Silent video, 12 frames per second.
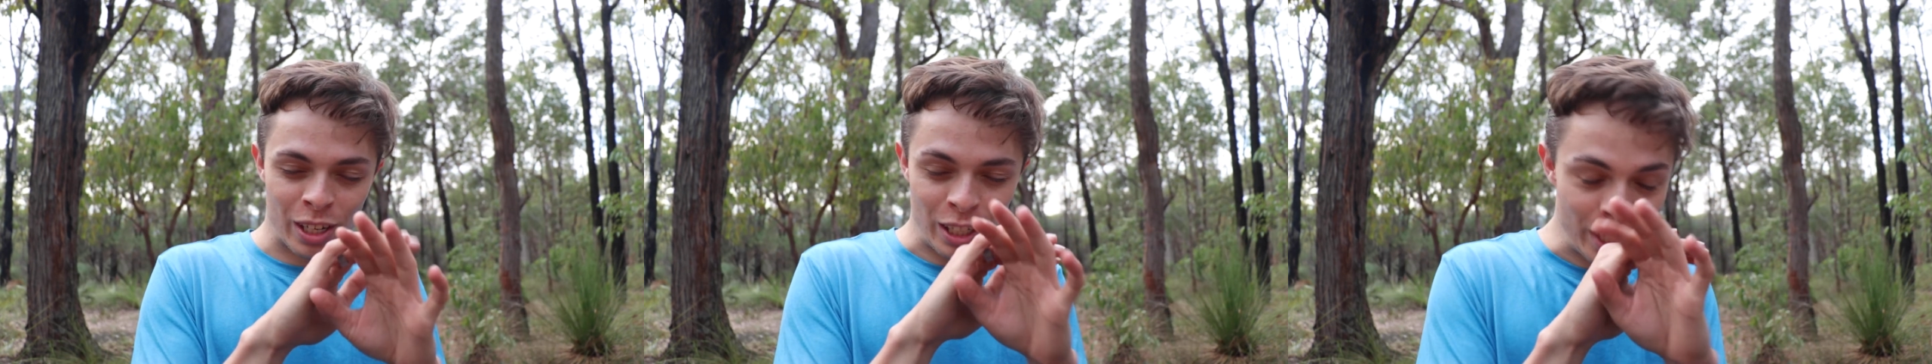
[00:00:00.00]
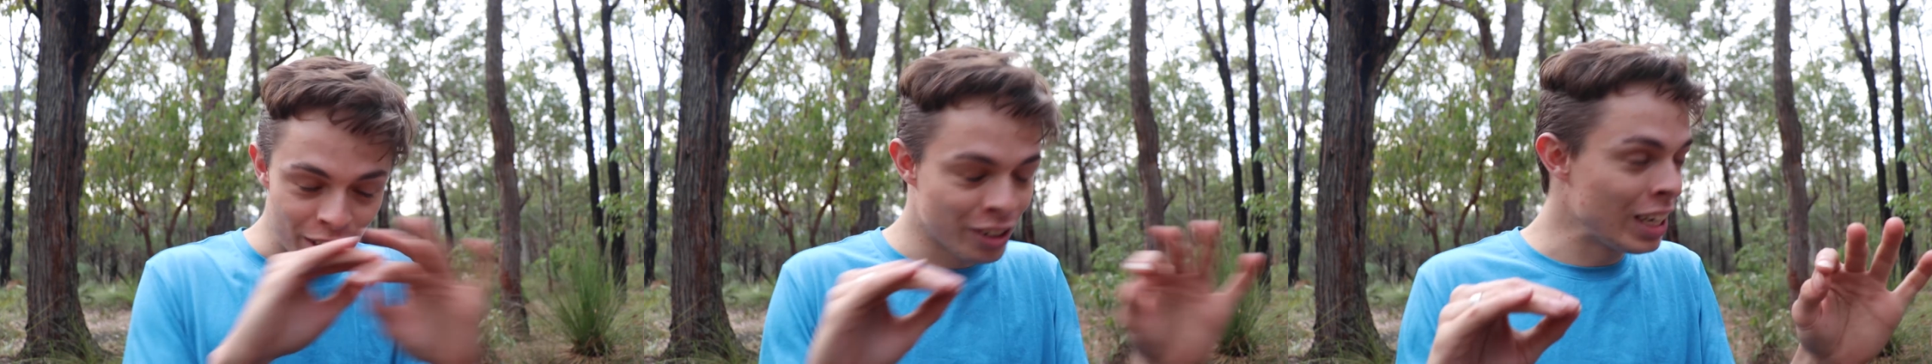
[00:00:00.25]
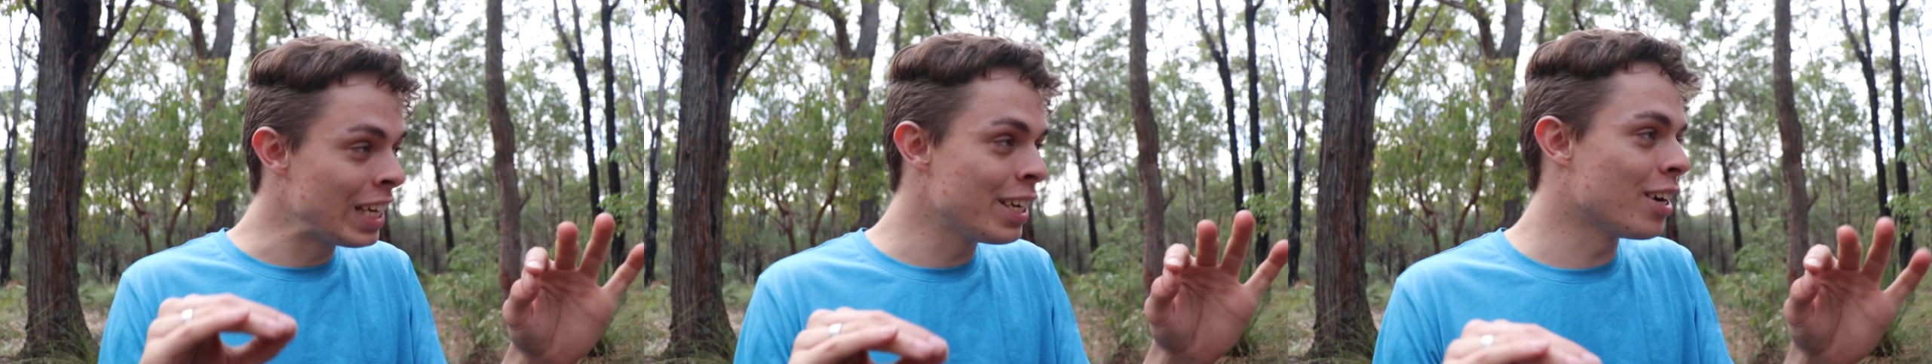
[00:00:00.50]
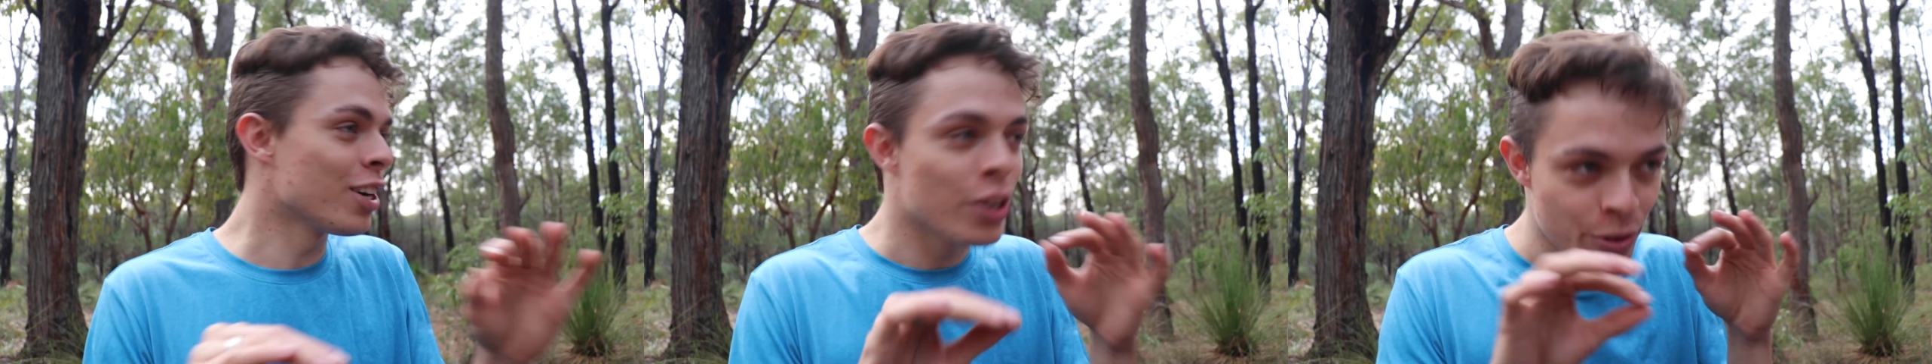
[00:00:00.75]
Literally,
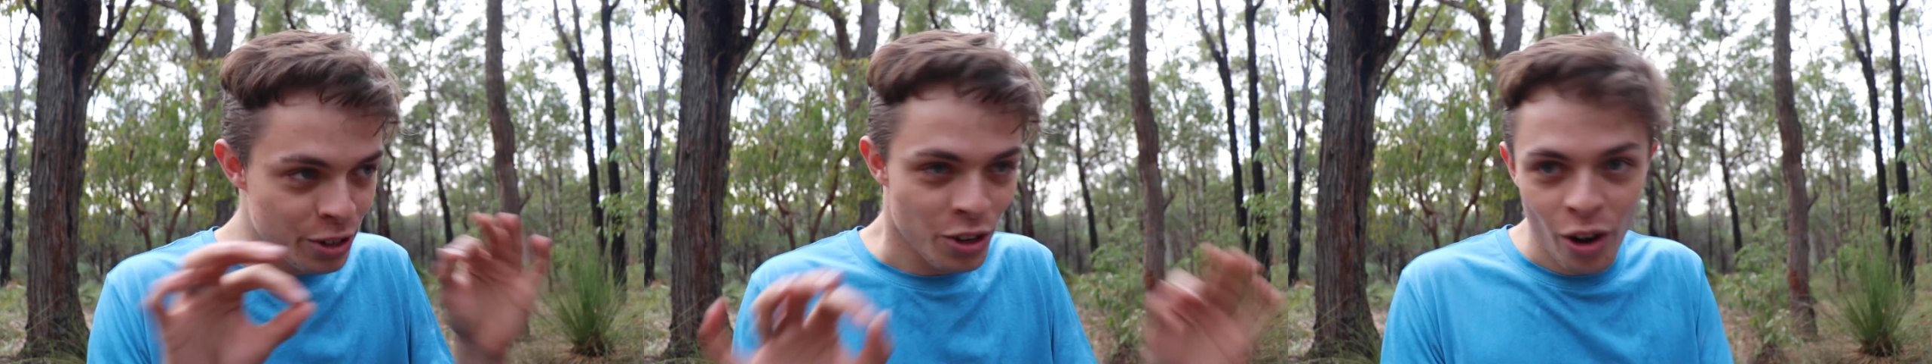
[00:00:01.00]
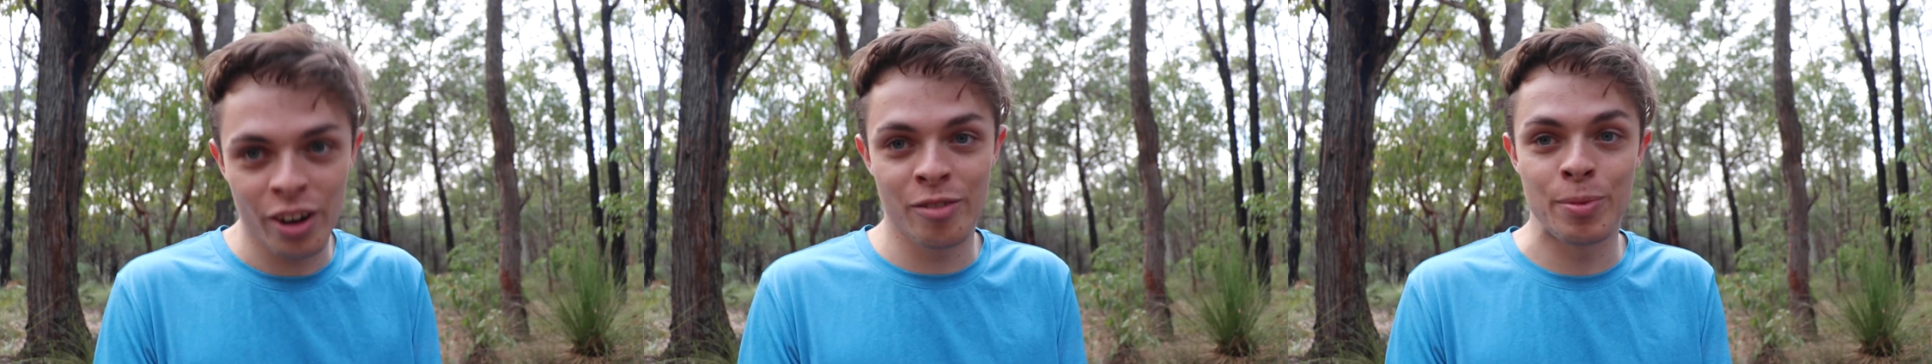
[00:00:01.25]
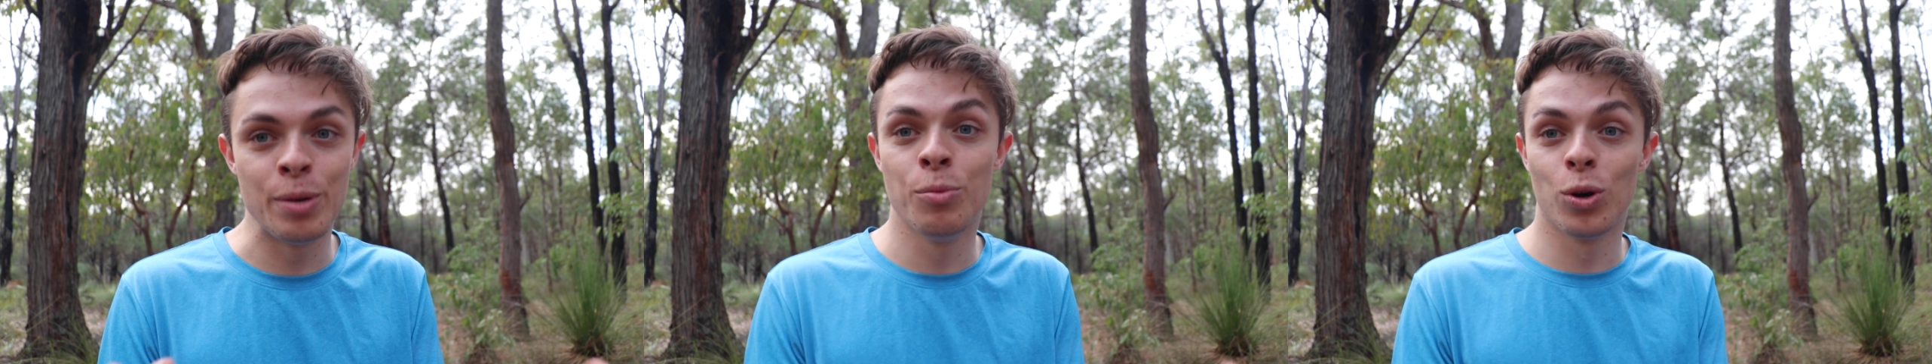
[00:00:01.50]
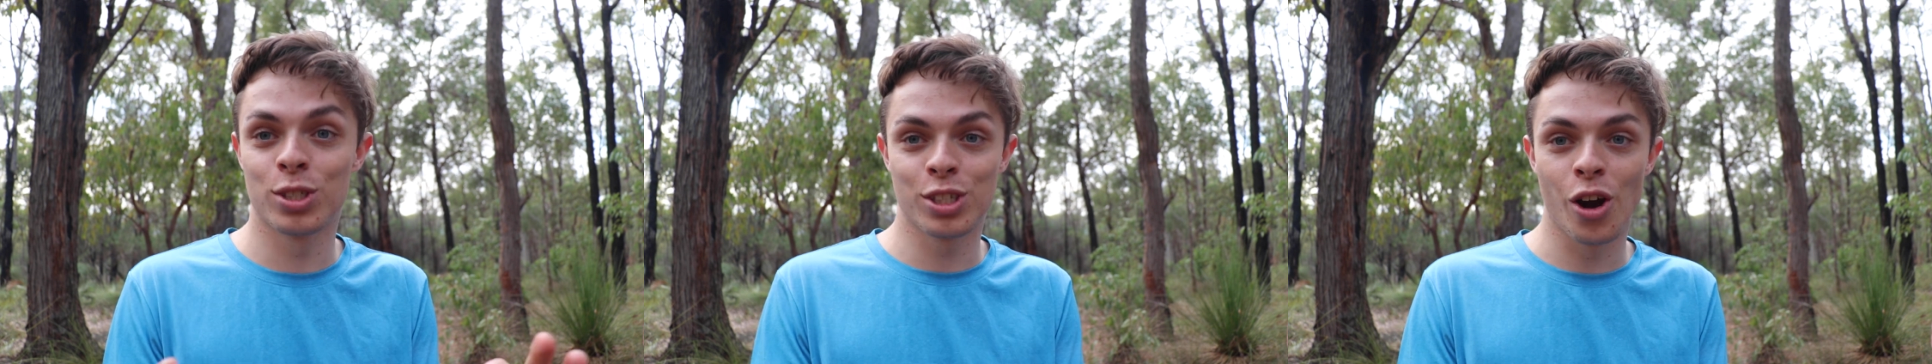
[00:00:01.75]
I could not have been
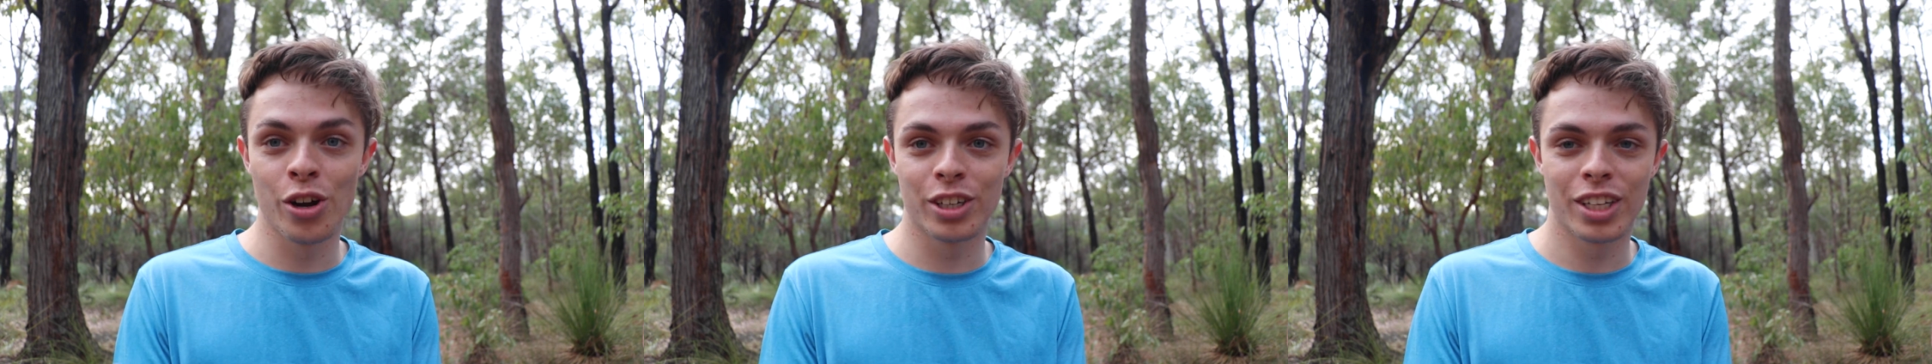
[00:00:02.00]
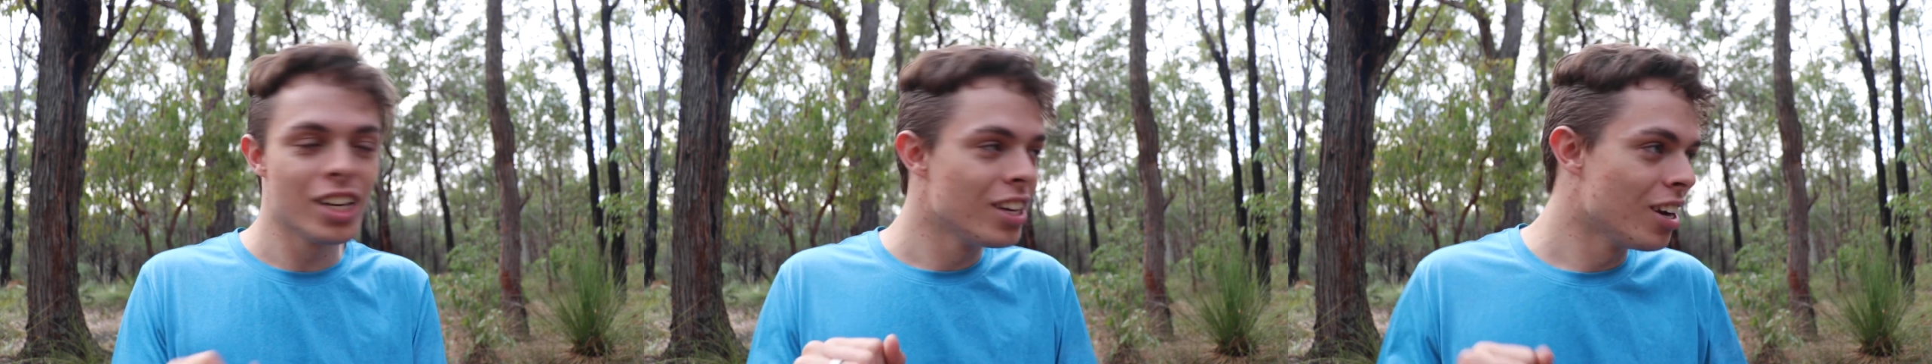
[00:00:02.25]
more stoked.